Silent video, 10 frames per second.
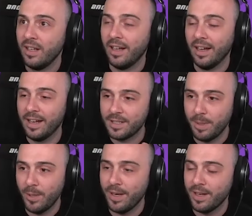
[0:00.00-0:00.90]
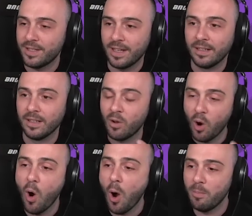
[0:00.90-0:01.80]
experience and the
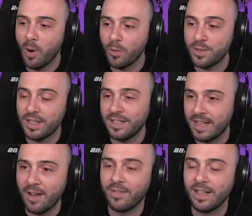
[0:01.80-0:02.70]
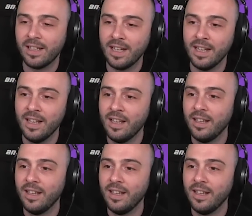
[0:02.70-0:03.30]
co-op modes is definitely